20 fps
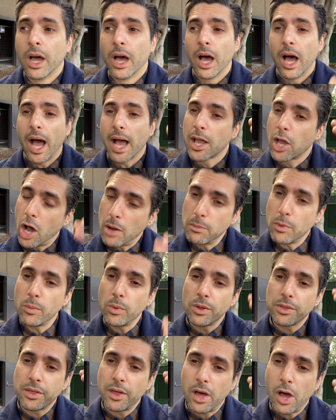a
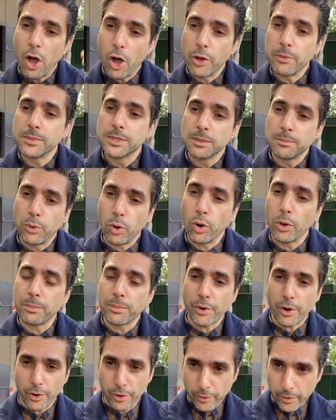Commonwealth Home Support
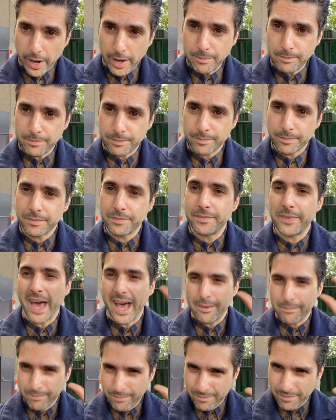Program, that
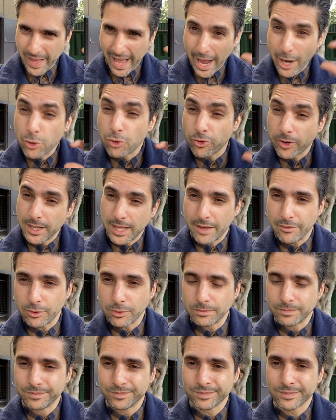entry level,
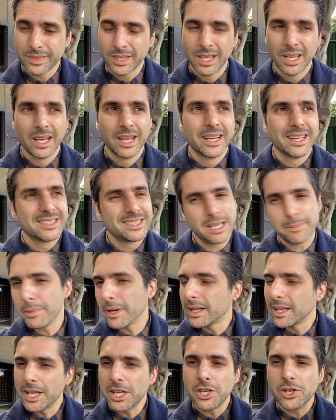
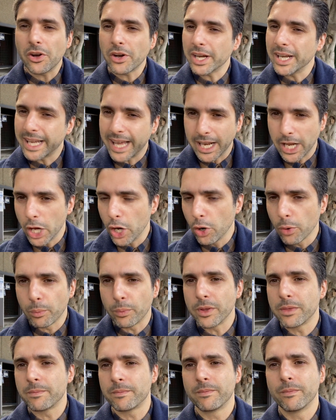typically you're not going to get help
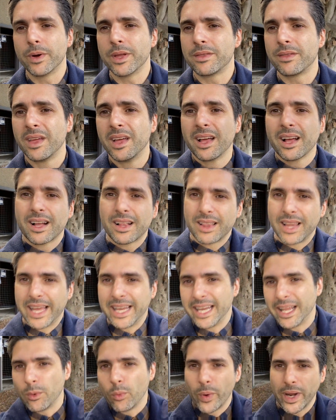with
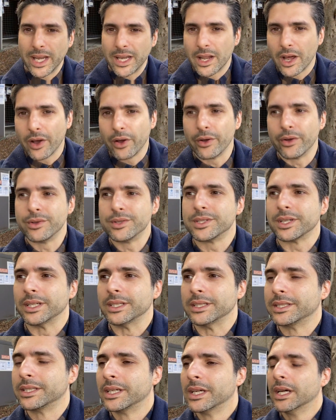cleaning windows
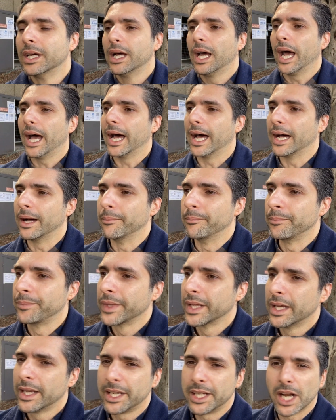and
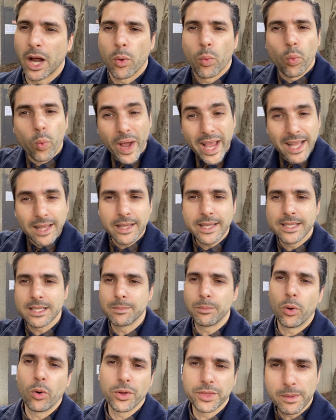weekly
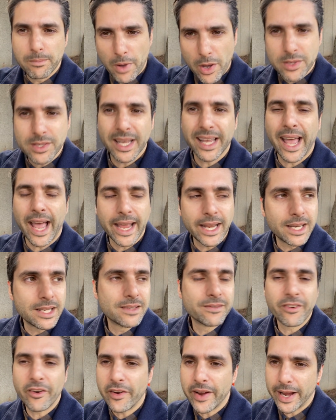support. The most, again, is
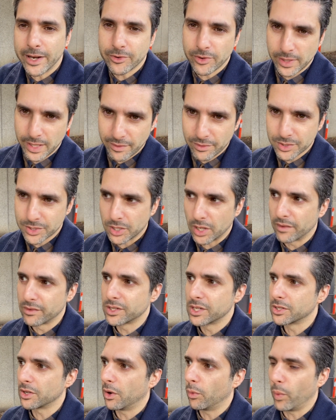very entry level
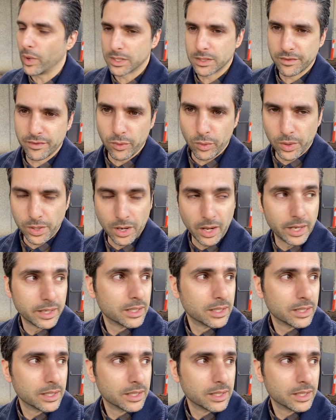services once a fortnight.